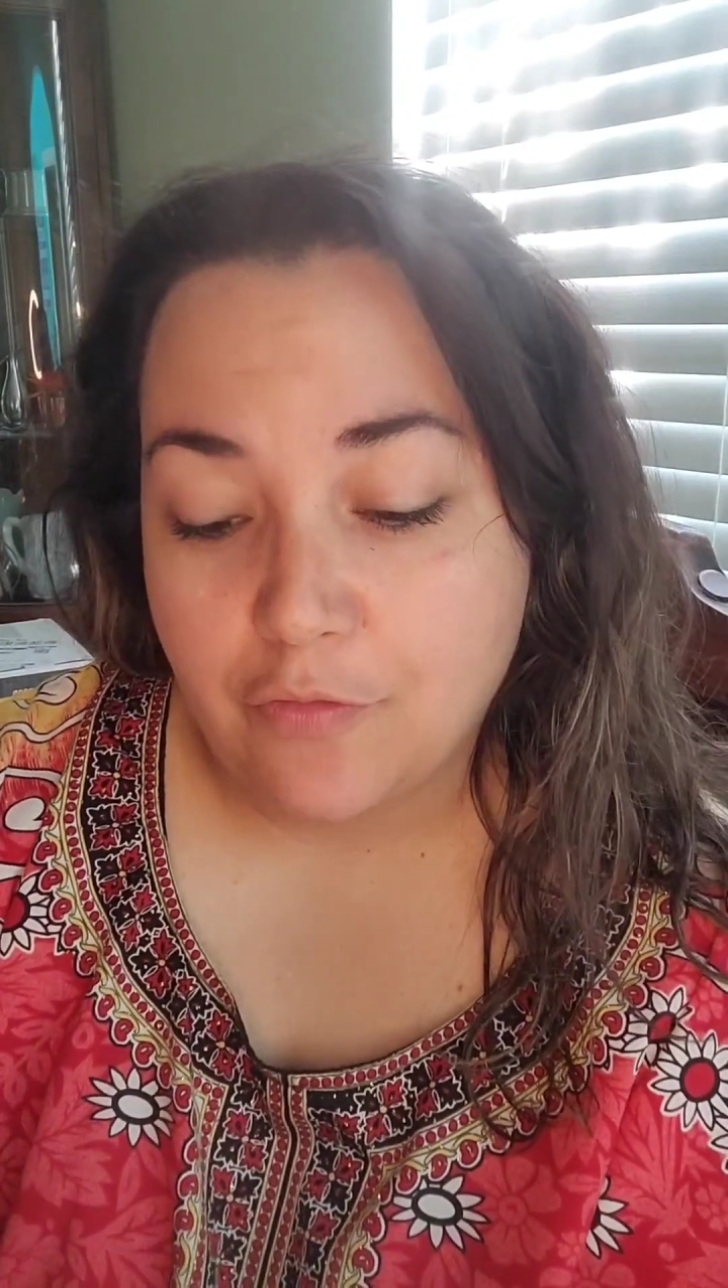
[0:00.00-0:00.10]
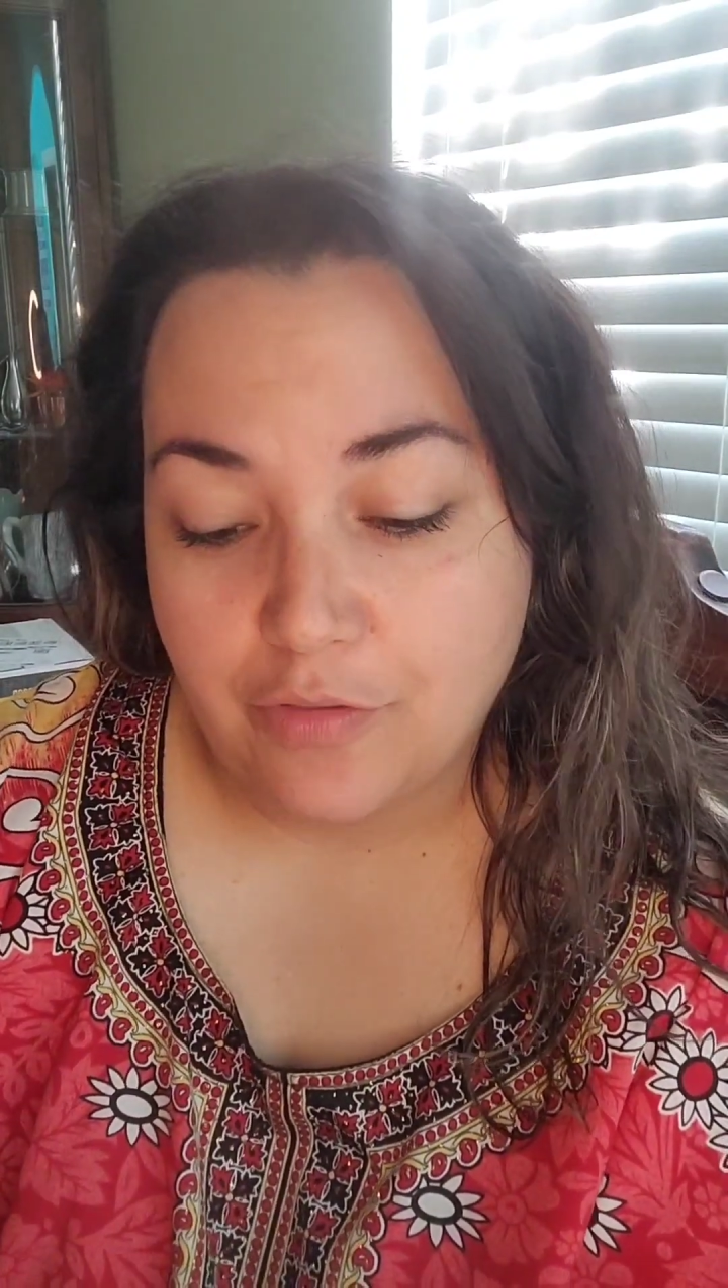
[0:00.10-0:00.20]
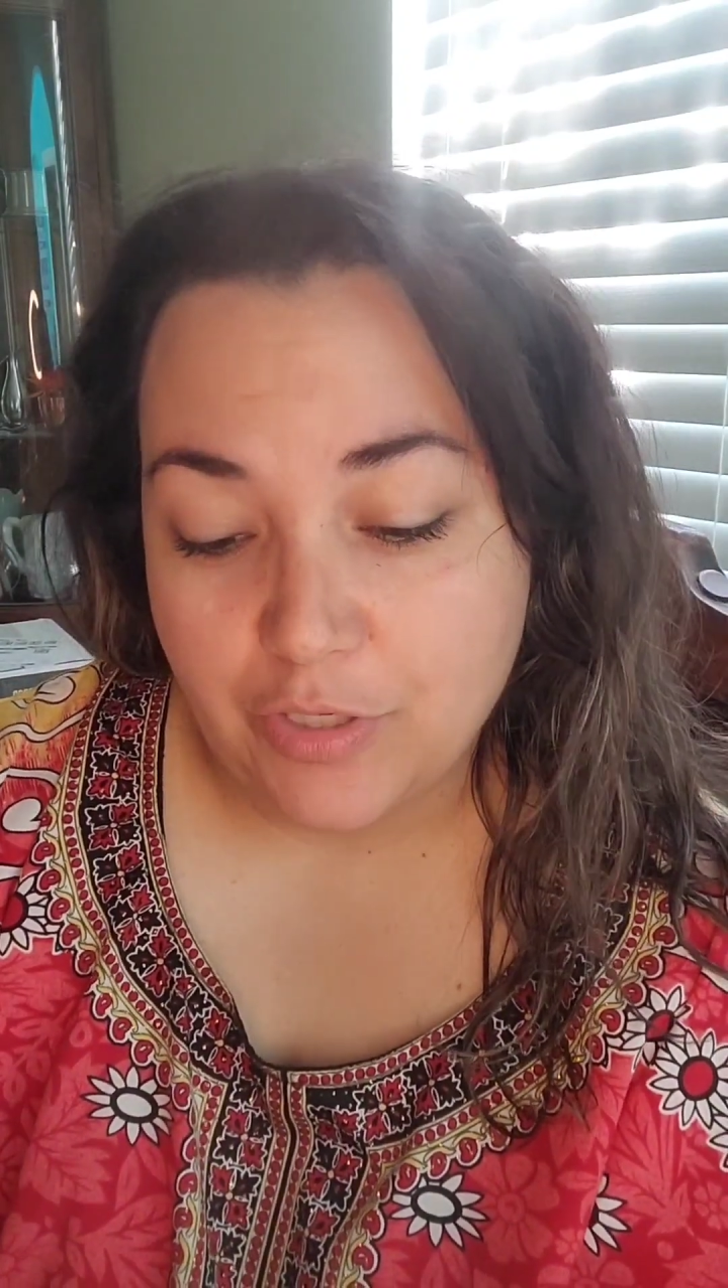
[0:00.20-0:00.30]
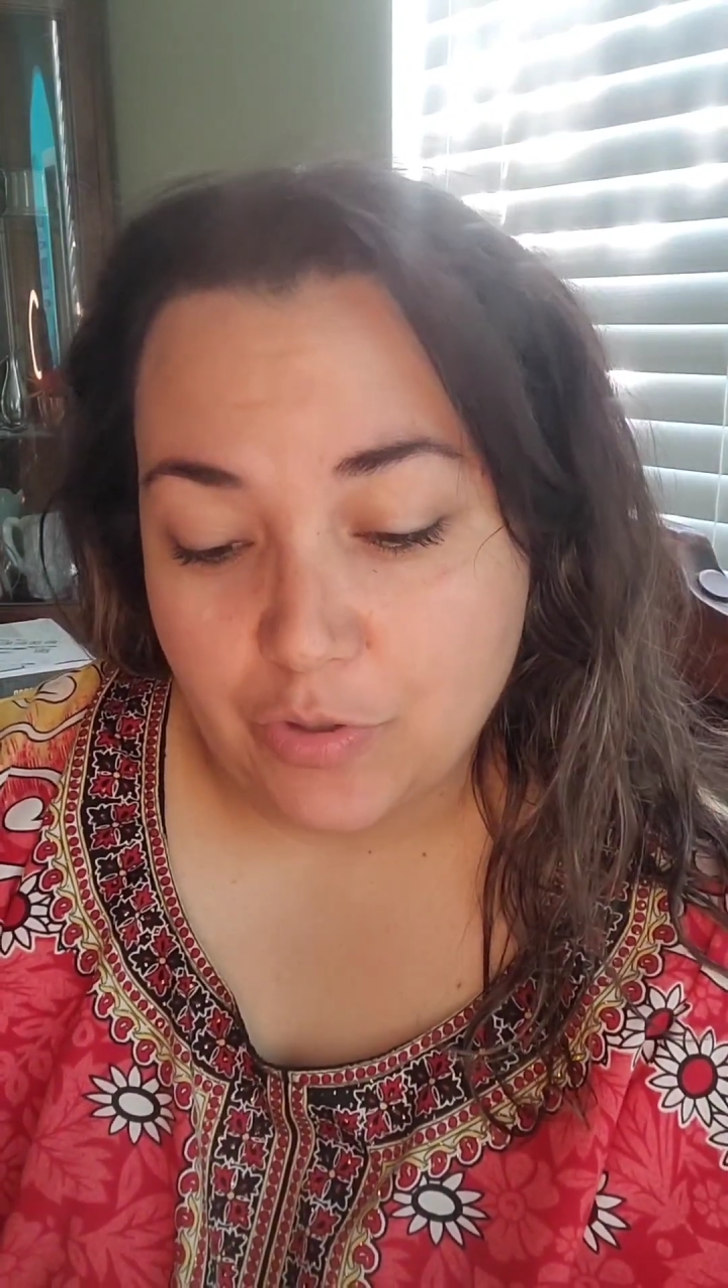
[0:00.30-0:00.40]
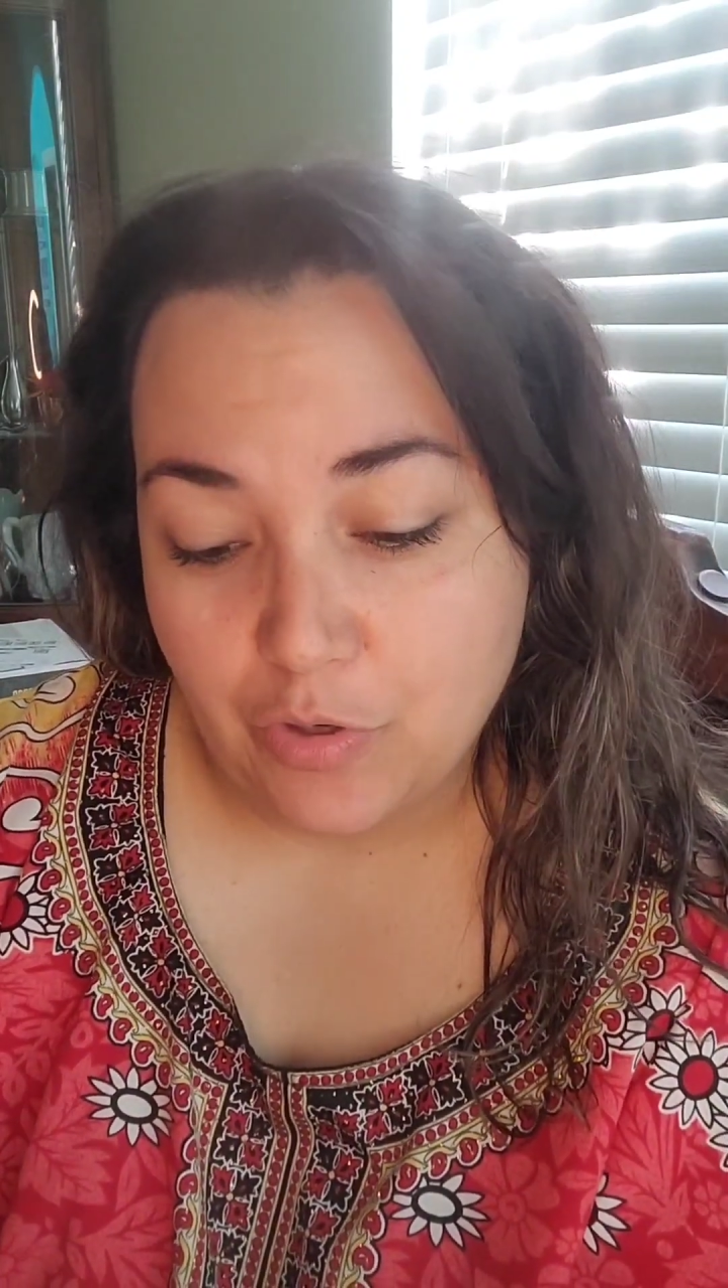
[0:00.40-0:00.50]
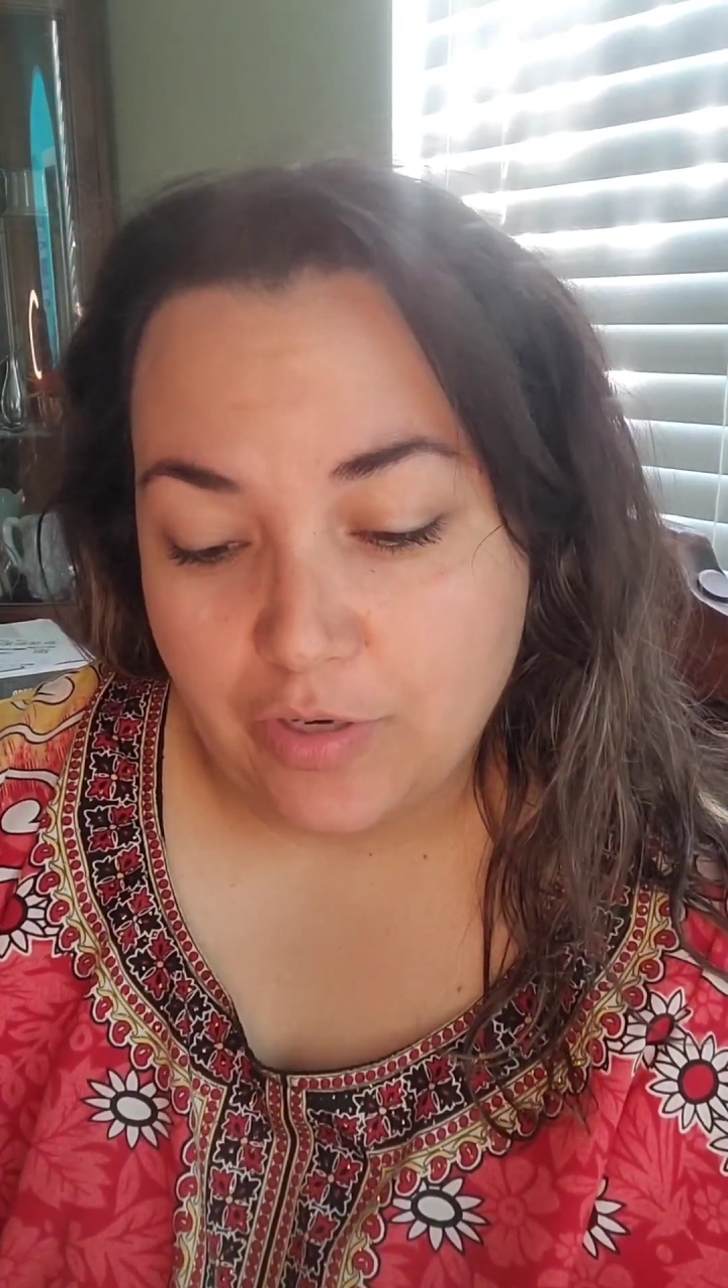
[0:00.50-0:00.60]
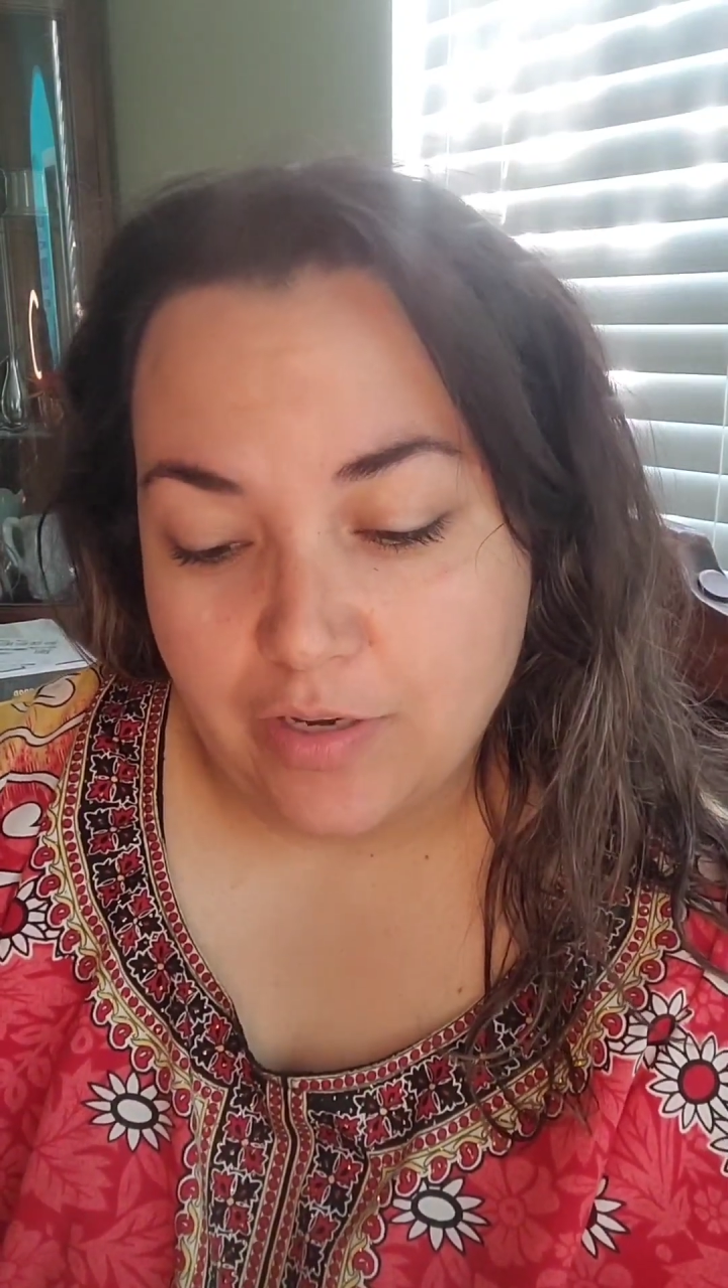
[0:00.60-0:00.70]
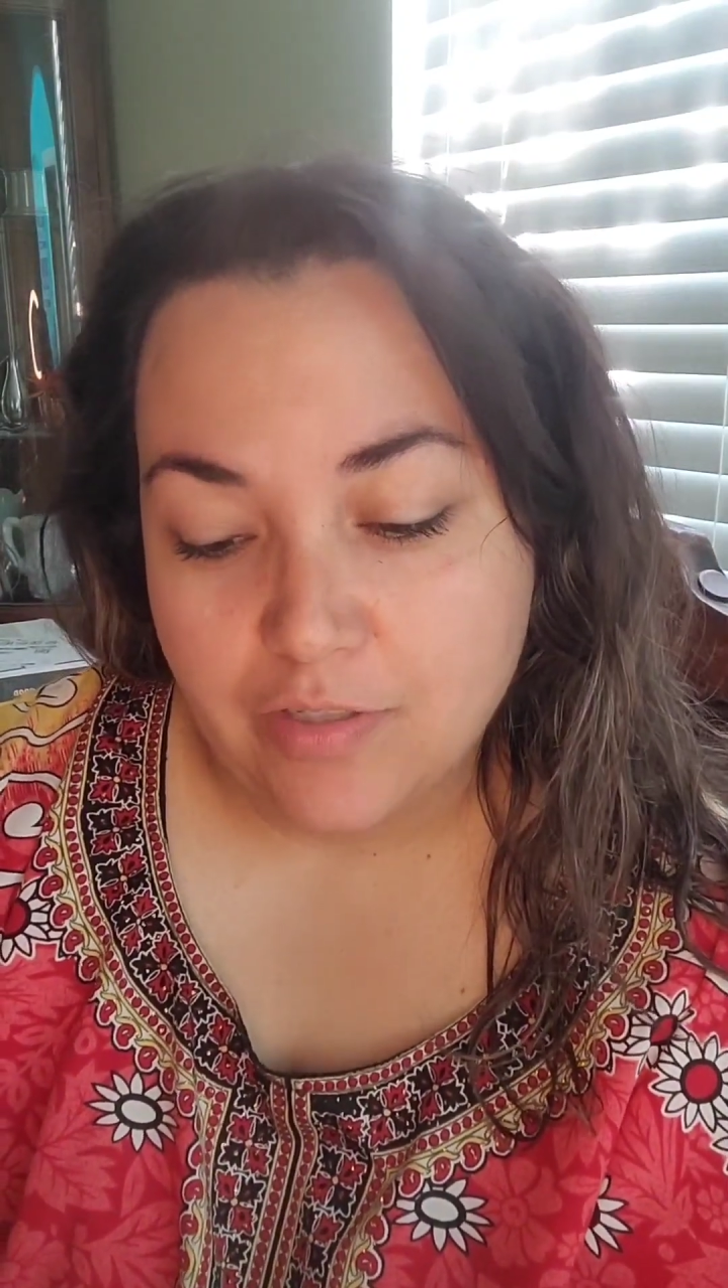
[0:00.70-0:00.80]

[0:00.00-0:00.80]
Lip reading: the dog.